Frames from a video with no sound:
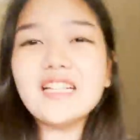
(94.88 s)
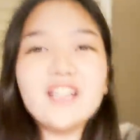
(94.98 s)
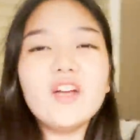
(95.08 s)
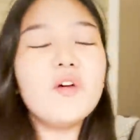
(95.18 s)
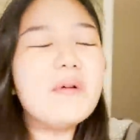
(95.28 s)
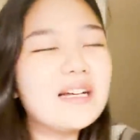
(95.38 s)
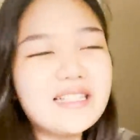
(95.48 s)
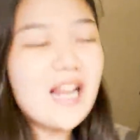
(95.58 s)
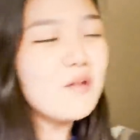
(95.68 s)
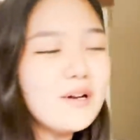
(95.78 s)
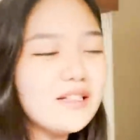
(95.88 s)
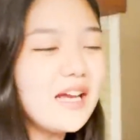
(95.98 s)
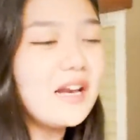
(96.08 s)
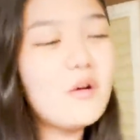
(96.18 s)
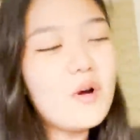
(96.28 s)
at ngayon mag-celebrate
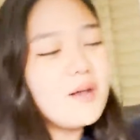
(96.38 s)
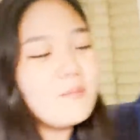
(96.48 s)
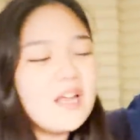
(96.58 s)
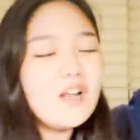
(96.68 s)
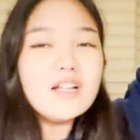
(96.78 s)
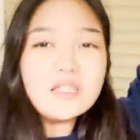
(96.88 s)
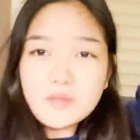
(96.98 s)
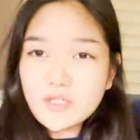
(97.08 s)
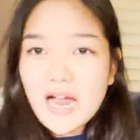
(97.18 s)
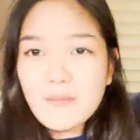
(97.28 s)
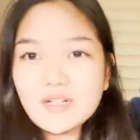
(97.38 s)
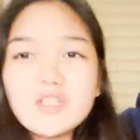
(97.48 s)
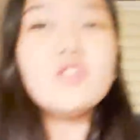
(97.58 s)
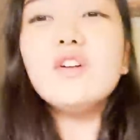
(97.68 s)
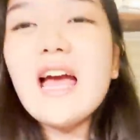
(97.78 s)
tayo ng 1 million
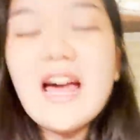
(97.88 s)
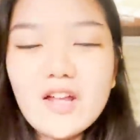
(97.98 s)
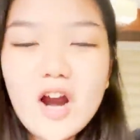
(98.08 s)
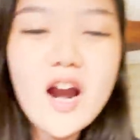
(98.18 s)
subscribers together!